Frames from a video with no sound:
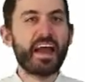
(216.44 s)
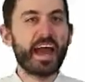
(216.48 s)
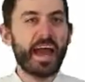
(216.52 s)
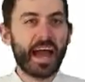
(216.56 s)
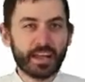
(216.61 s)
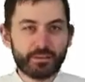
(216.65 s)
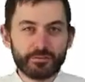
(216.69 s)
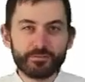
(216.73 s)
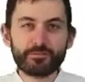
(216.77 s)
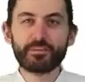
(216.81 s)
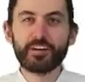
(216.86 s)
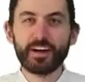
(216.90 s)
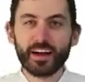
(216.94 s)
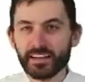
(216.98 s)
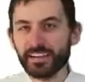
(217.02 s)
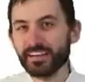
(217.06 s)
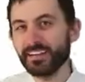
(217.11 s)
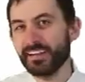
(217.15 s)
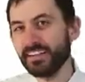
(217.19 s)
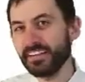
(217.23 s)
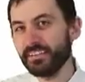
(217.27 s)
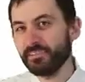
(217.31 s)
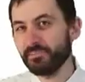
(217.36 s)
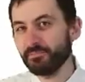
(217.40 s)
And
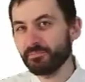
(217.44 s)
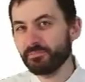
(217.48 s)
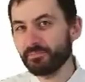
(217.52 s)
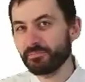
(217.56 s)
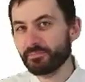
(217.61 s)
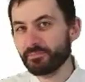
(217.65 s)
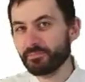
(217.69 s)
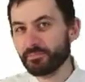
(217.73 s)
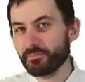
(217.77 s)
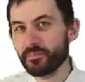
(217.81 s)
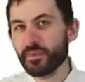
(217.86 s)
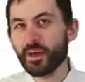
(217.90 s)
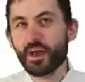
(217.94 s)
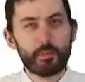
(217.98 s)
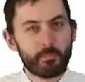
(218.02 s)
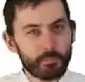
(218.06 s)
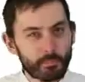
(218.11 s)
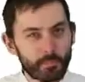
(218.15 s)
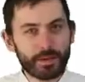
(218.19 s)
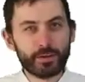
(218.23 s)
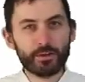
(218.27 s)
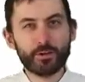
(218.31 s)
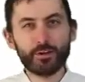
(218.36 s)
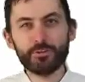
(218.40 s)
finally,
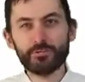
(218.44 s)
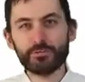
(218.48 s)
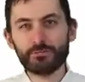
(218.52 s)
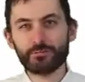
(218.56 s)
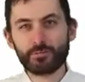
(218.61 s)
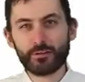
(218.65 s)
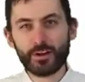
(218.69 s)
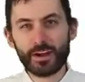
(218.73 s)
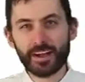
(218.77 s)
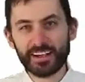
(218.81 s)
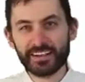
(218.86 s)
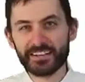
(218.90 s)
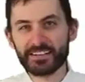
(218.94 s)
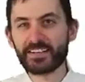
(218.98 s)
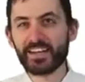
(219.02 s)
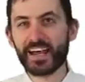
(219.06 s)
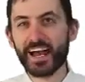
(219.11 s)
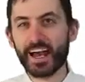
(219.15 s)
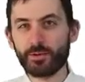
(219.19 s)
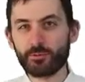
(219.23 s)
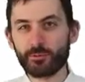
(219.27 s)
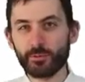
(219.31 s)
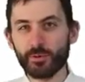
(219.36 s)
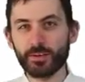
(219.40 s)
my good friend
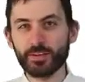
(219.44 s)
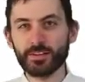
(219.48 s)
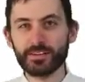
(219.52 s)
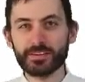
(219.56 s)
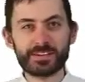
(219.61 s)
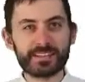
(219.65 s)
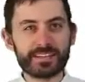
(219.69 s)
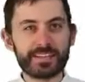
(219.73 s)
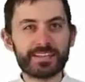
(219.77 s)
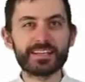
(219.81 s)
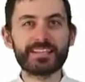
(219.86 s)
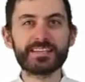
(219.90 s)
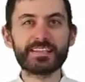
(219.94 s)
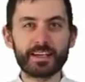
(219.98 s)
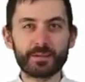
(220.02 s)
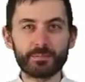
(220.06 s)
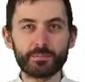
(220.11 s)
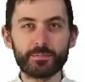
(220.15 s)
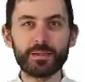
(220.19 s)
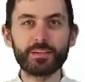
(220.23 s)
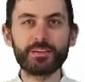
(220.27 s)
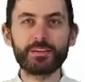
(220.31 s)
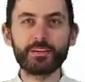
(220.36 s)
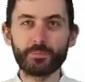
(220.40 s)
Chad Waltz, he sent
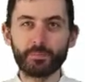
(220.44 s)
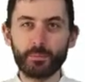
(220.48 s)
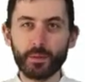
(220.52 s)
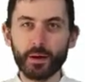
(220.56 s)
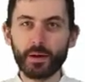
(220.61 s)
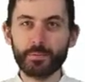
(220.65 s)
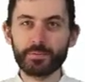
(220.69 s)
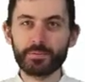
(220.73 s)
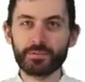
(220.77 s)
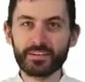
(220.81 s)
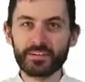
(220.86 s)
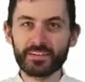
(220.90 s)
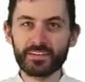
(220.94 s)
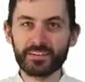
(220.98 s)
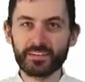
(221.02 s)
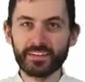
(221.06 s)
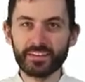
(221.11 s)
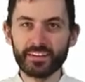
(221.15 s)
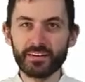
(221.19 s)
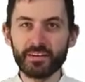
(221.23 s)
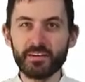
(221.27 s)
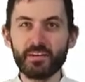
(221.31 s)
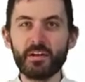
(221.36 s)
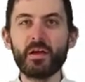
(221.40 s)
me to Bob
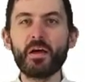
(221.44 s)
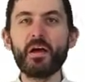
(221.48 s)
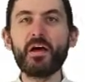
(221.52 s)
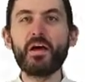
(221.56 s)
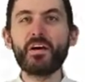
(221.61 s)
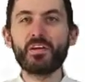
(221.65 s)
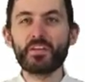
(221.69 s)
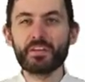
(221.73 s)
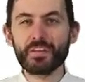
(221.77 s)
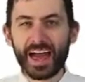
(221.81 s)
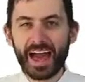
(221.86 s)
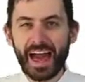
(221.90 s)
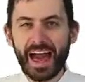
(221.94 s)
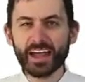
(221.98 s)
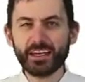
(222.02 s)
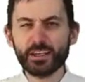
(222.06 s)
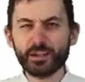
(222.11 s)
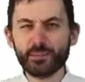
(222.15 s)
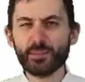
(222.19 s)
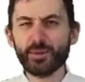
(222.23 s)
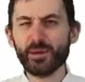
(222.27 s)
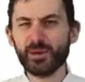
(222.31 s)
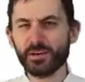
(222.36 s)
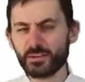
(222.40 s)
Tishy, the
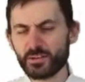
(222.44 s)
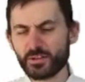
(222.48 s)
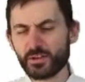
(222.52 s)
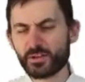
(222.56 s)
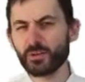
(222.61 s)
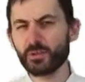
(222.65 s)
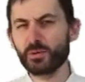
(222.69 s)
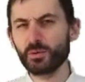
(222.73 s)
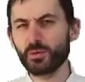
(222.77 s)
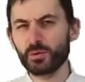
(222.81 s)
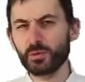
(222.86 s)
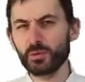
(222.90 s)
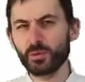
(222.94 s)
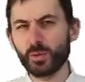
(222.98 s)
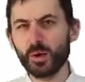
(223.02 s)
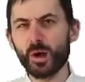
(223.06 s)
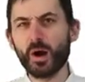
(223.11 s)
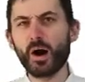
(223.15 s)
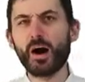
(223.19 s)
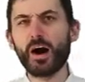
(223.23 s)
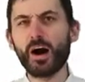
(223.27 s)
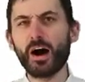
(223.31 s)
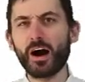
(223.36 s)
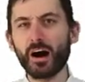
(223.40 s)
acupuncture guru
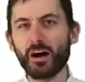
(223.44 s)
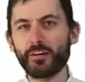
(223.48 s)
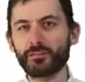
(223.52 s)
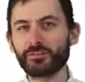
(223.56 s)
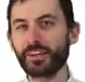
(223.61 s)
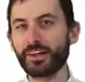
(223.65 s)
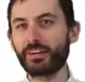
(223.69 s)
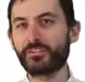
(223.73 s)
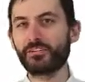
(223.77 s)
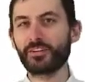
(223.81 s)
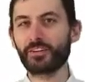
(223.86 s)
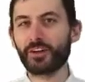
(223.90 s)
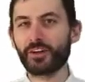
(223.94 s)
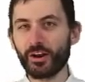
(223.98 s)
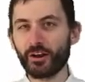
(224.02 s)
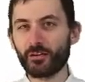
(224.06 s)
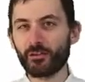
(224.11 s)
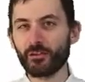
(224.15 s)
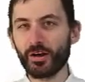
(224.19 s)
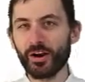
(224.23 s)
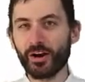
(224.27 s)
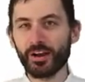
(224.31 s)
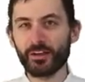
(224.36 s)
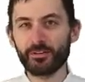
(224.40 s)
of Denver,
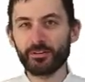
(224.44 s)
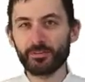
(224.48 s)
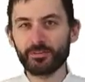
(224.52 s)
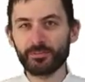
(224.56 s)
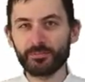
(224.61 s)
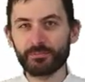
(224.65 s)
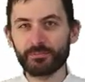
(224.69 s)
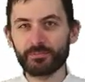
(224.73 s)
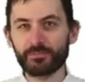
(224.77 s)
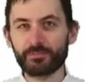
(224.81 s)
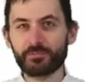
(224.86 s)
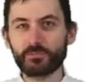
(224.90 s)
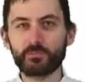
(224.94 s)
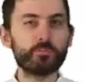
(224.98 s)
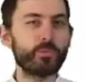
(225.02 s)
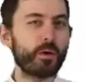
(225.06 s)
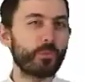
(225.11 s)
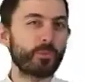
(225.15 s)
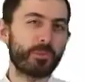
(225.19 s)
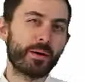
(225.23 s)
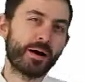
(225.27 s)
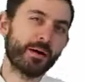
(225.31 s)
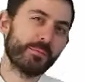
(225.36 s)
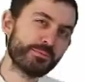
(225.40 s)
Colorado.
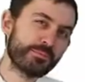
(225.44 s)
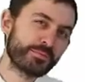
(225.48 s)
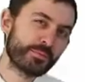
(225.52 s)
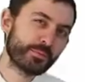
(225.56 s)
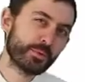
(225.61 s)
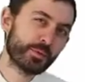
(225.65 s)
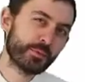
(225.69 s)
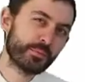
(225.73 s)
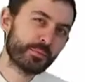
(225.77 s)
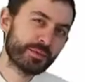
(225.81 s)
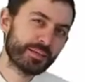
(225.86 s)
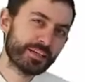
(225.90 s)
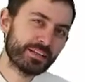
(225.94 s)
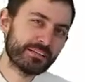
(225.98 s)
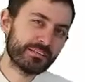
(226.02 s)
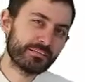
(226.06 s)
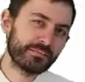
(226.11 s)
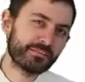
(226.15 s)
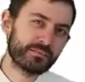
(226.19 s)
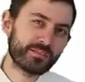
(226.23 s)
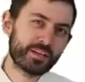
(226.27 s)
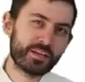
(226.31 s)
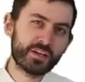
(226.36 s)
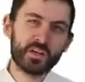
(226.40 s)
What Bob told me
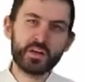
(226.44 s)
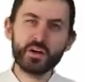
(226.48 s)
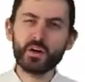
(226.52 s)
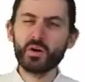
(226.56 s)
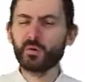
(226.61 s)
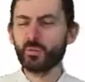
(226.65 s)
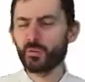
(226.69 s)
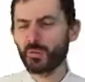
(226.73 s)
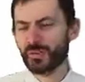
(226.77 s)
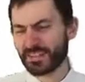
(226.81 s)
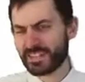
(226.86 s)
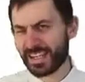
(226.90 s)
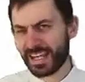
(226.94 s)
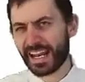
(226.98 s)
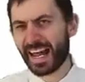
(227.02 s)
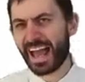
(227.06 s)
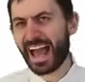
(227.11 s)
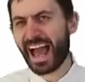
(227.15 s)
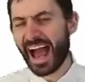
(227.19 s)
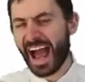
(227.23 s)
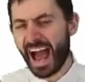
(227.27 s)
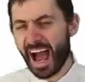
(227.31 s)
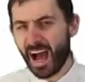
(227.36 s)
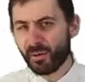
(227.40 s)
was
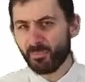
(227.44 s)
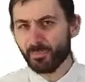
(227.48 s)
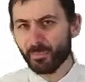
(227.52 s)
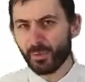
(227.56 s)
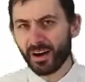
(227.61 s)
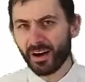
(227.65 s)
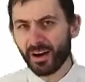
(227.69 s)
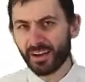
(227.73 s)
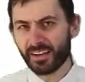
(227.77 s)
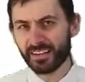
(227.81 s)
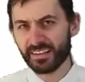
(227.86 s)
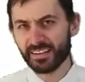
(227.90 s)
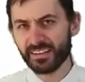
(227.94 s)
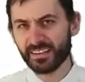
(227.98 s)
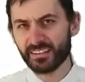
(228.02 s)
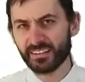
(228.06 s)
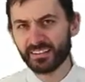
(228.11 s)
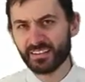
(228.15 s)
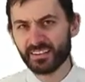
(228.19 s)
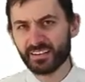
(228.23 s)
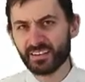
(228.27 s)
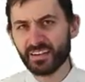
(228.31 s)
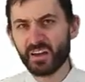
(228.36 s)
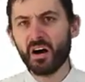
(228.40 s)
that our
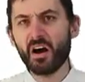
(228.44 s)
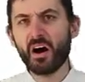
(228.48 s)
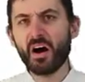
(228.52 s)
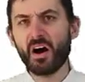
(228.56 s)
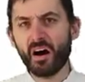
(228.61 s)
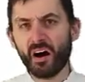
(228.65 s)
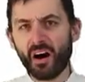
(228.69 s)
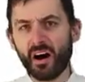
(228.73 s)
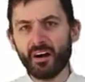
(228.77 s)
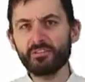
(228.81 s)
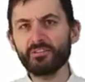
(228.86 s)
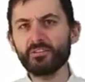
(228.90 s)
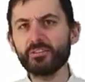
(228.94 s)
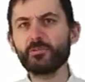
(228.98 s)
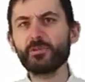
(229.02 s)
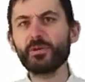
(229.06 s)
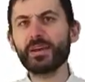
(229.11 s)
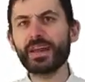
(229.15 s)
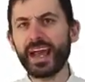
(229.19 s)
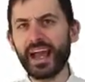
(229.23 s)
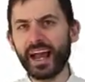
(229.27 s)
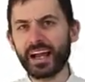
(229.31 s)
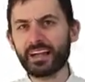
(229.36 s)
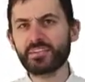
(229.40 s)
bodies often
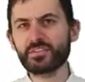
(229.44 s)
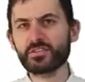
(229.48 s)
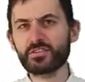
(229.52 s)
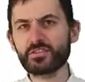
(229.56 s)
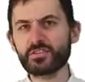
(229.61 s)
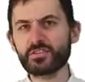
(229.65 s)
react to